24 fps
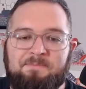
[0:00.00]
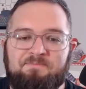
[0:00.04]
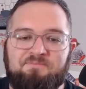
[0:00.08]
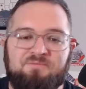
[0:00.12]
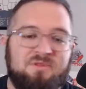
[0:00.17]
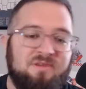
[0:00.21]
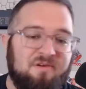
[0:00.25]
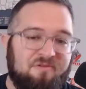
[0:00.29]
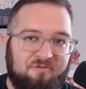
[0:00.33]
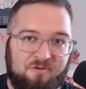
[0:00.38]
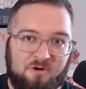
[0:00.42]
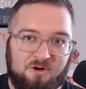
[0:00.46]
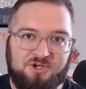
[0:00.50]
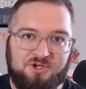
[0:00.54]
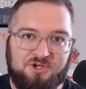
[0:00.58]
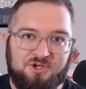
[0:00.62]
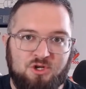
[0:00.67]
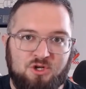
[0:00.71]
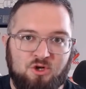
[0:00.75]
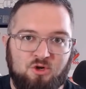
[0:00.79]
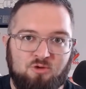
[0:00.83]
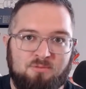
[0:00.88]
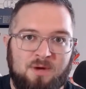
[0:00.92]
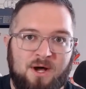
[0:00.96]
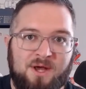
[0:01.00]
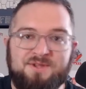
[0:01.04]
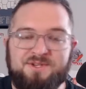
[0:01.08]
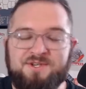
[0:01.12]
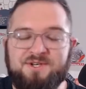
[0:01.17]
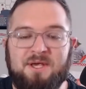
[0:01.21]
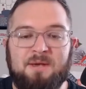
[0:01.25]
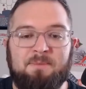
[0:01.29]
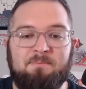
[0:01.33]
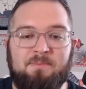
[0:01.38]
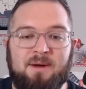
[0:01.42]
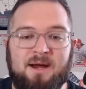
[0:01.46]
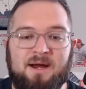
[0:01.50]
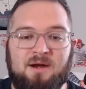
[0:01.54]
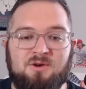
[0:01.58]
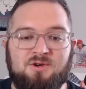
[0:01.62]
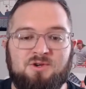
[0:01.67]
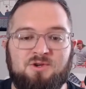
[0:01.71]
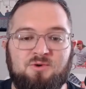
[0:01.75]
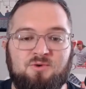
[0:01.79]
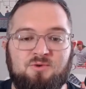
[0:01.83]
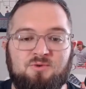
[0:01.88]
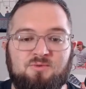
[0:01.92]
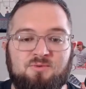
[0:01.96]
the first 2 months compared
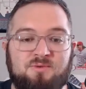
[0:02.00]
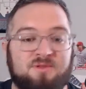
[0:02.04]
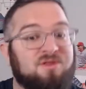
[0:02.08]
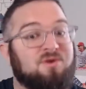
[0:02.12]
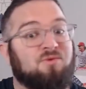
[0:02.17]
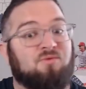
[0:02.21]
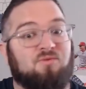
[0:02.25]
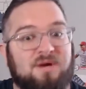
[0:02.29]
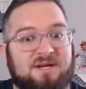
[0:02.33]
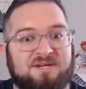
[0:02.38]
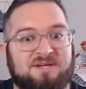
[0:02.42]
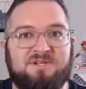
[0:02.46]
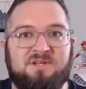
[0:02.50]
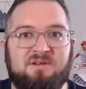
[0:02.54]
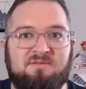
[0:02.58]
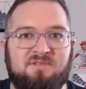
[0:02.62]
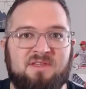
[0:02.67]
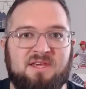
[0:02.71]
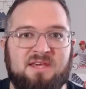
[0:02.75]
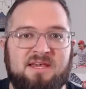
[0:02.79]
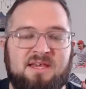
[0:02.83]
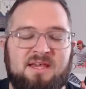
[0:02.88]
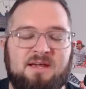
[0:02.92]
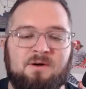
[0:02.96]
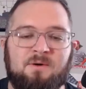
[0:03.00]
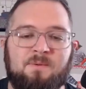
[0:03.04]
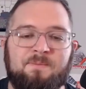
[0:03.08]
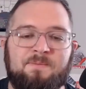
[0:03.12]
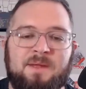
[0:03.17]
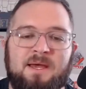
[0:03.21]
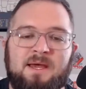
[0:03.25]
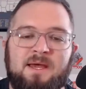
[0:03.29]
to the rest of the year.